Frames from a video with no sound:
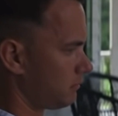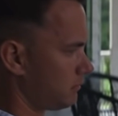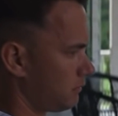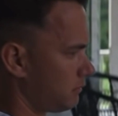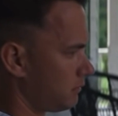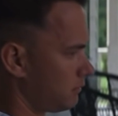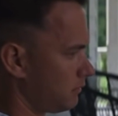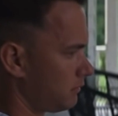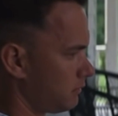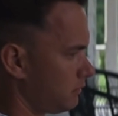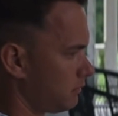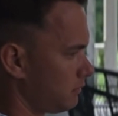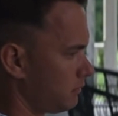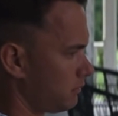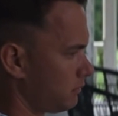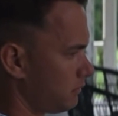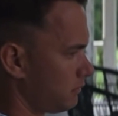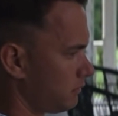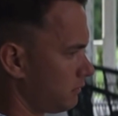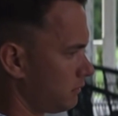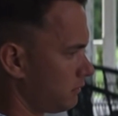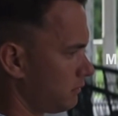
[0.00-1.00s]

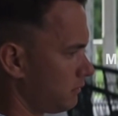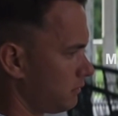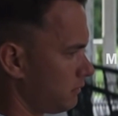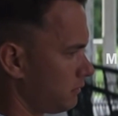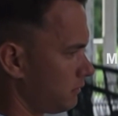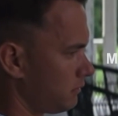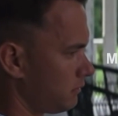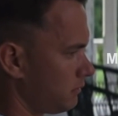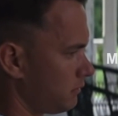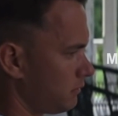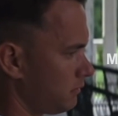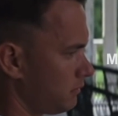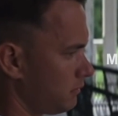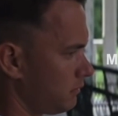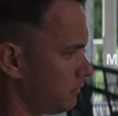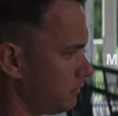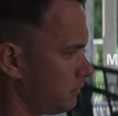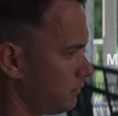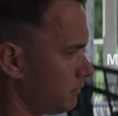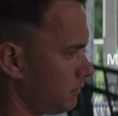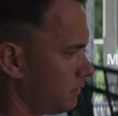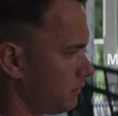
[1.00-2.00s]

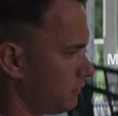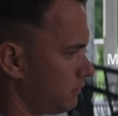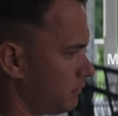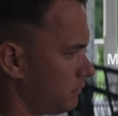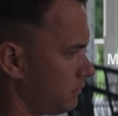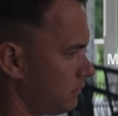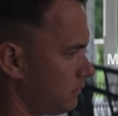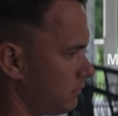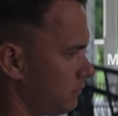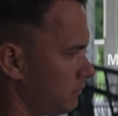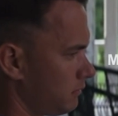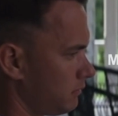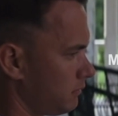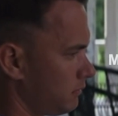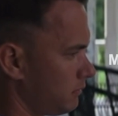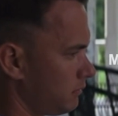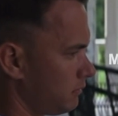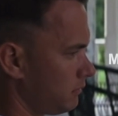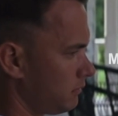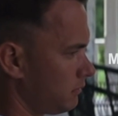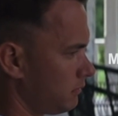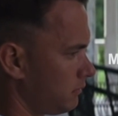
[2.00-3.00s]

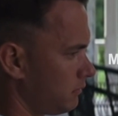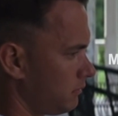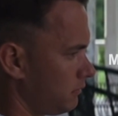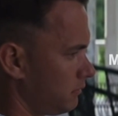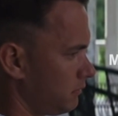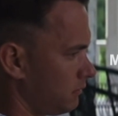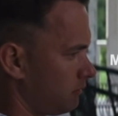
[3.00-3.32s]
(no one is talking)